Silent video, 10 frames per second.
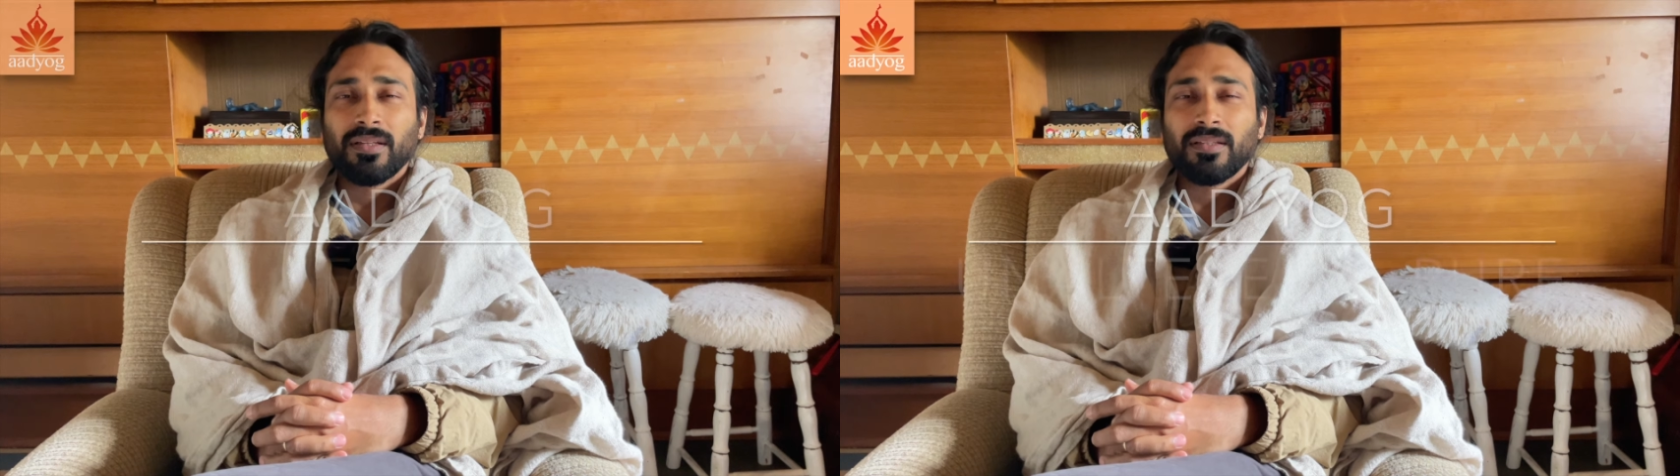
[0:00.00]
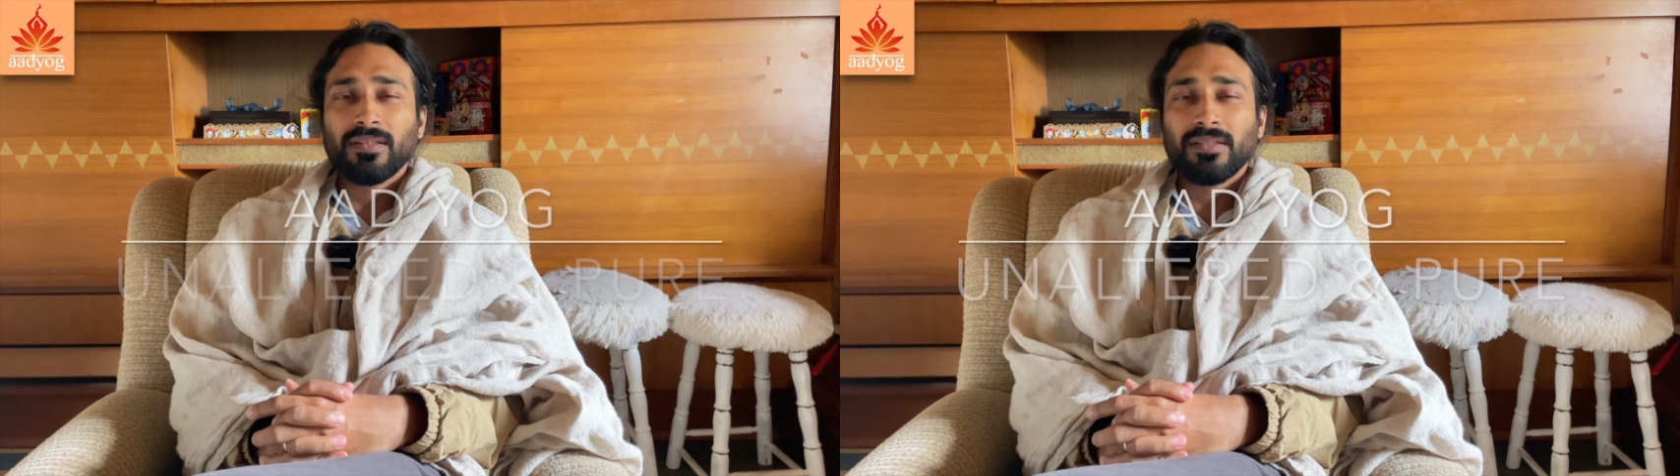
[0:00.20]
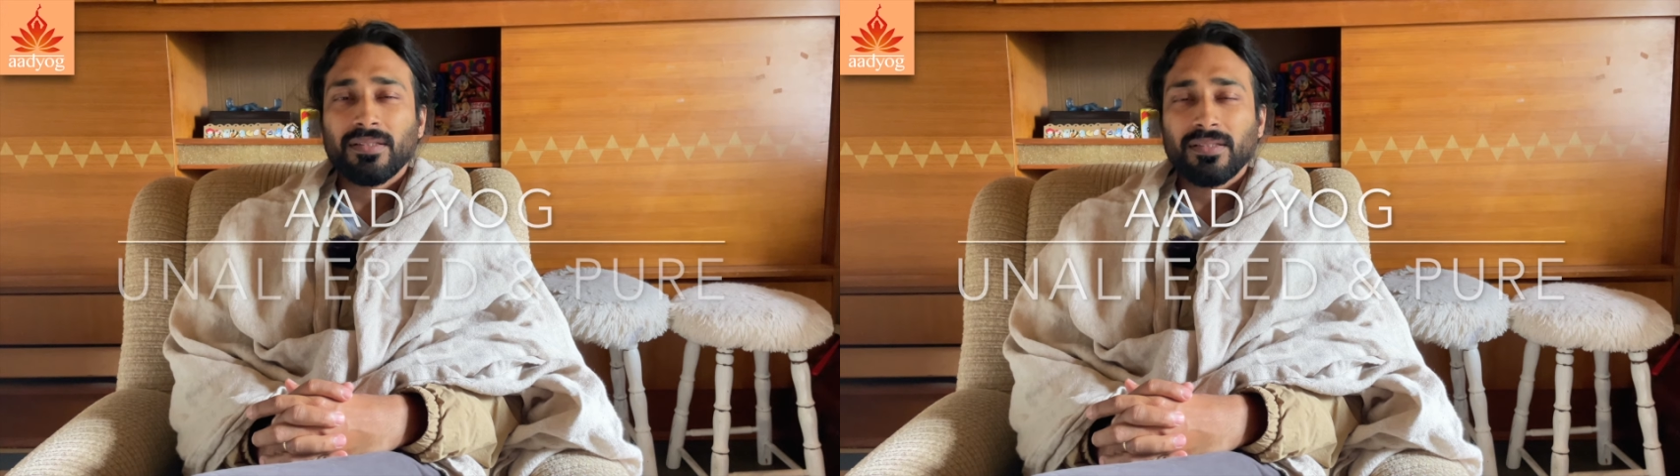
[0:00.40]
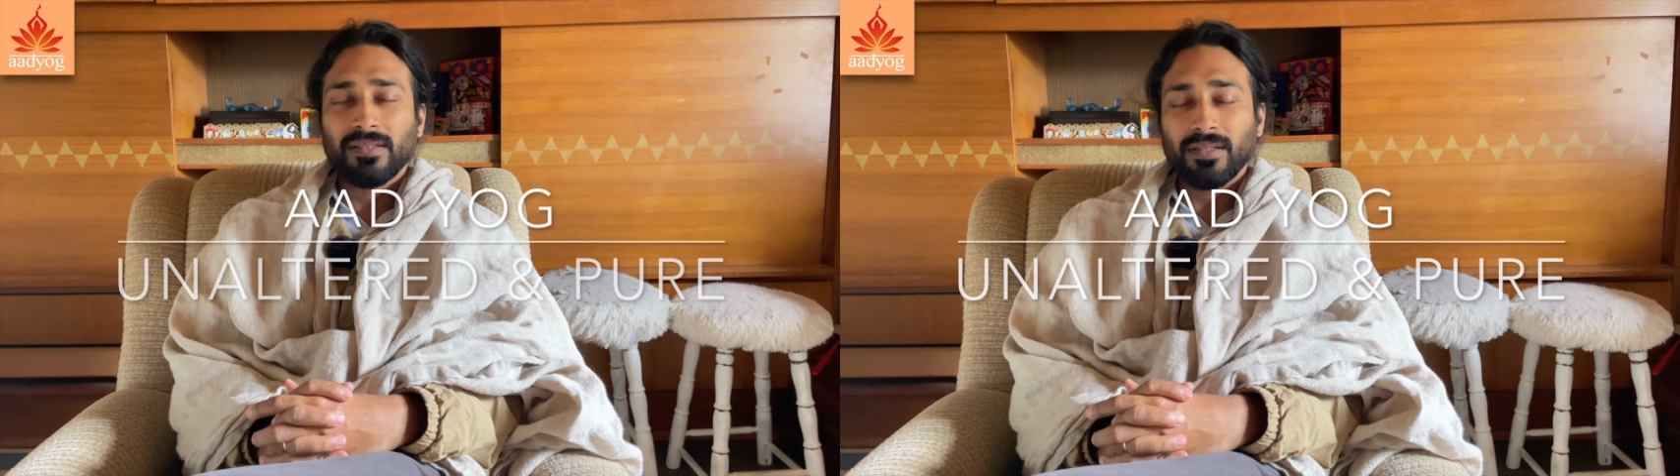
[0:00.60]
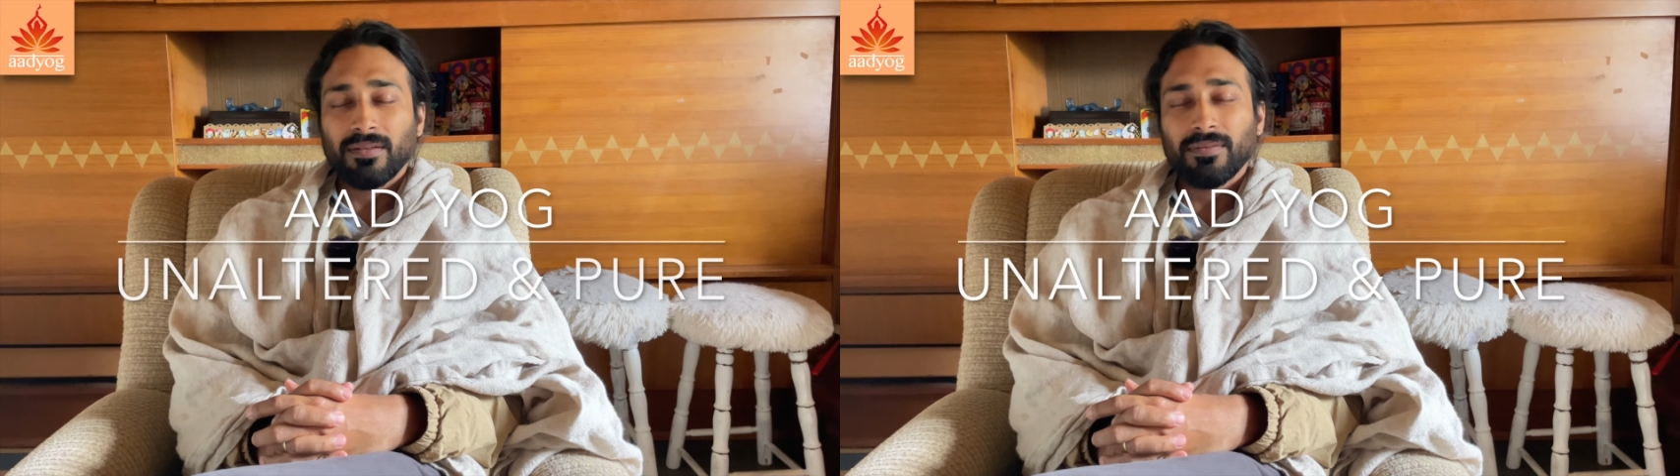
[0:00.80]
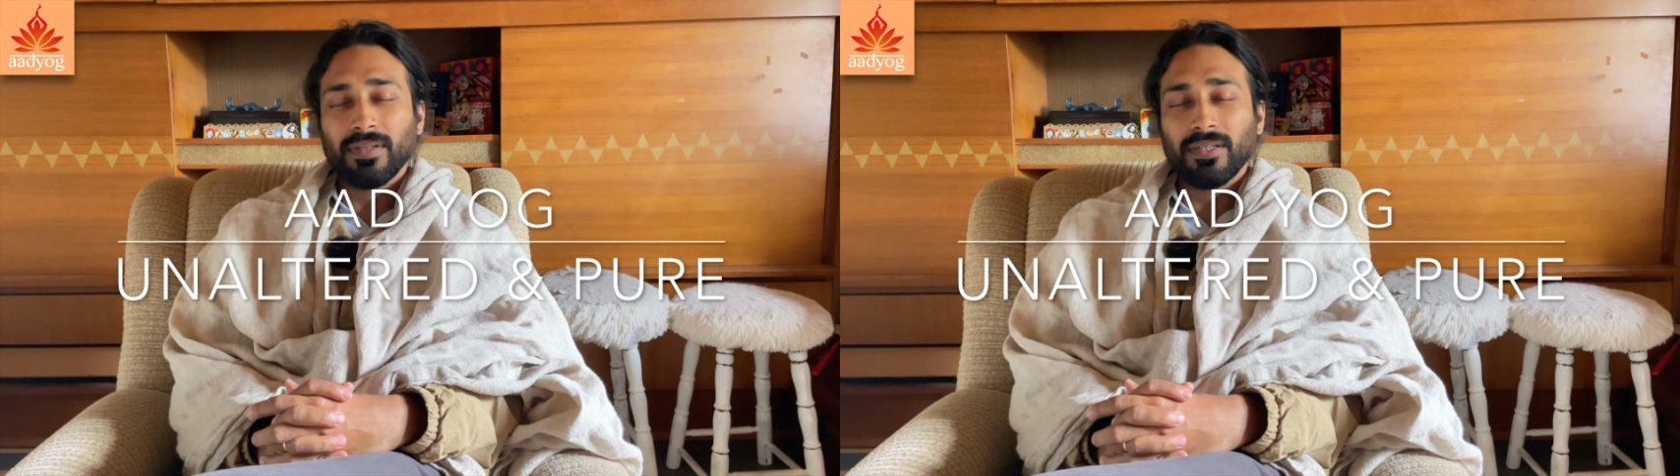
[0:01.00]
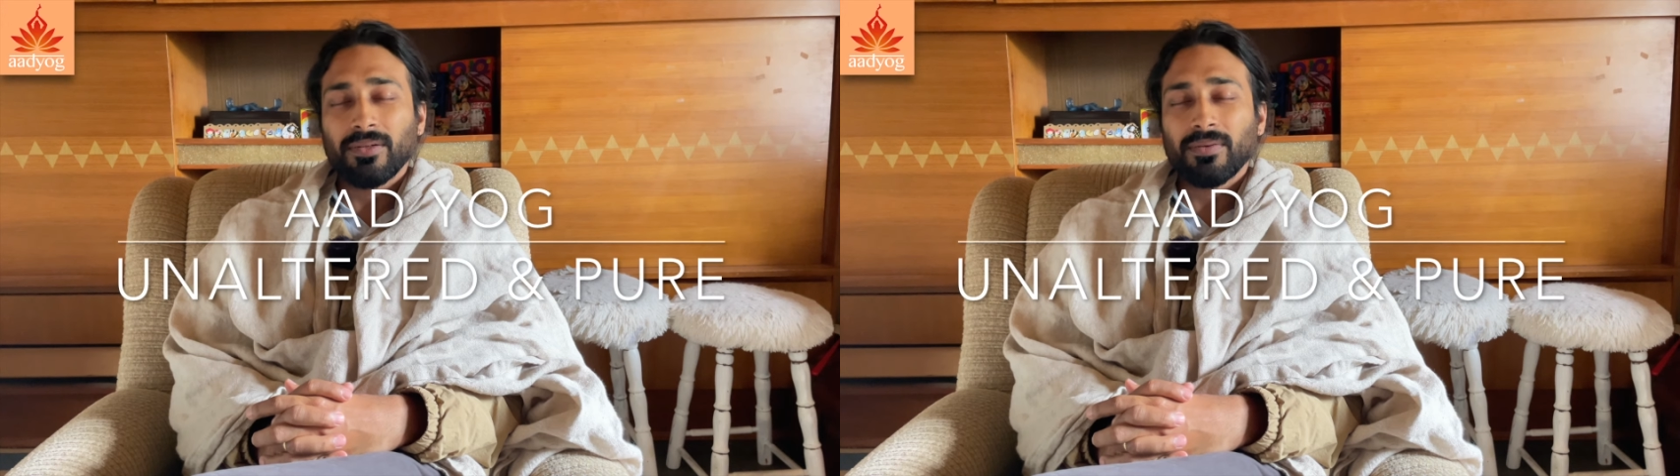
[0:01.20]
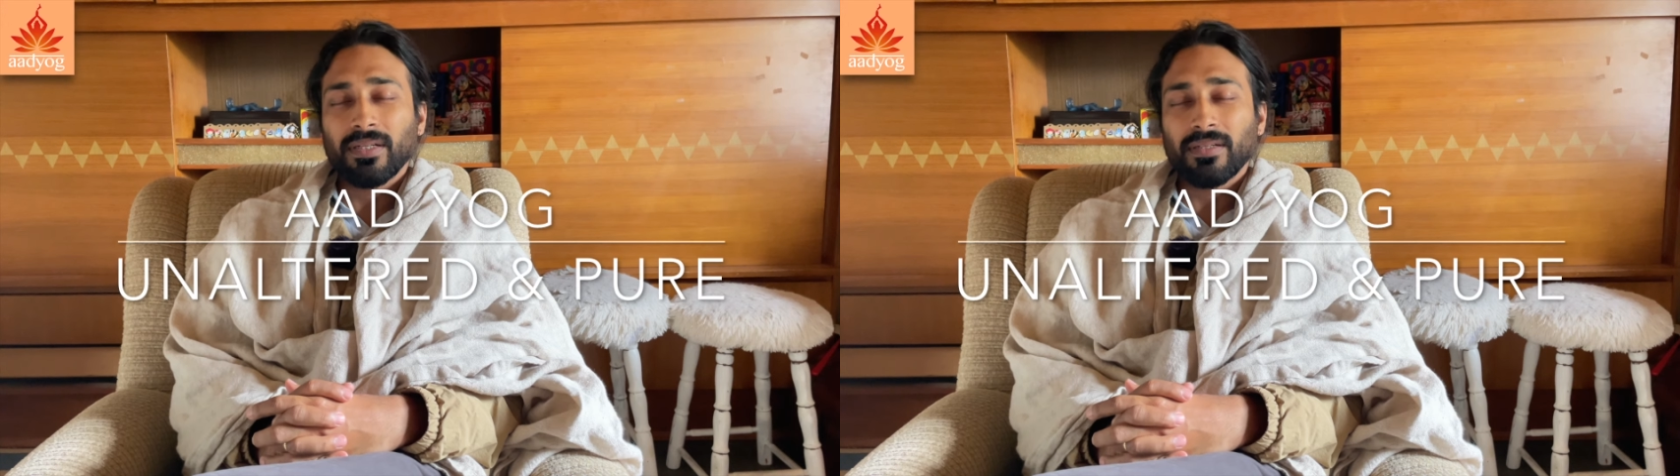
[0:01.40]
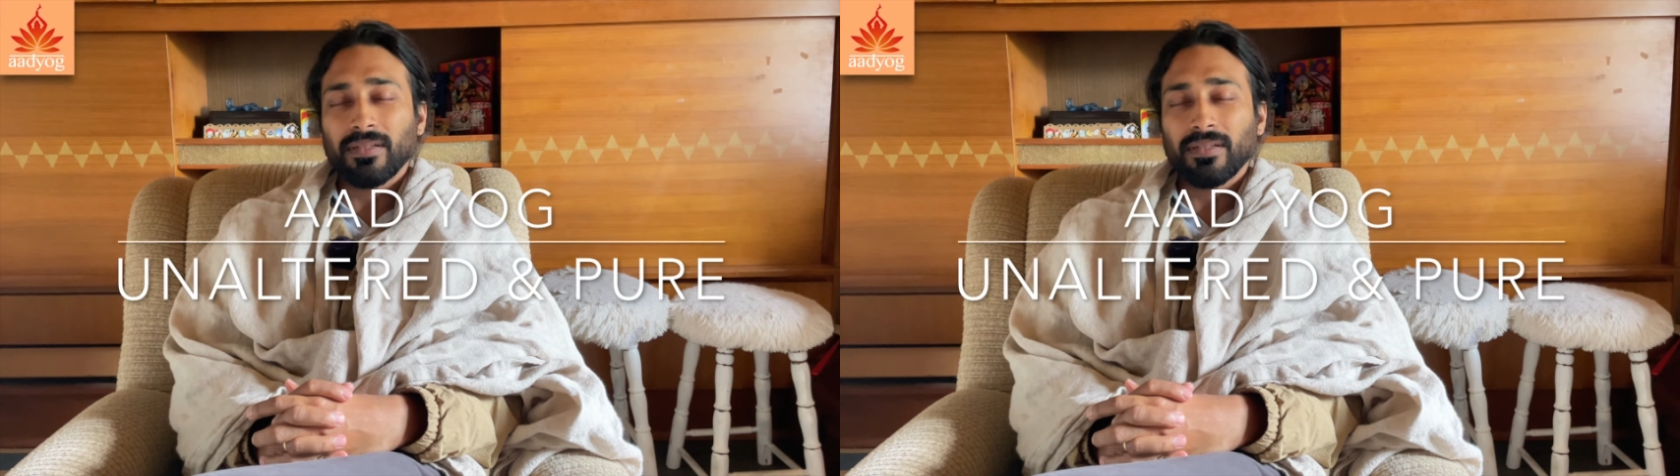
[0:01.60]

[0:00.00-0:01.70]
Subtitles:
This is a very rare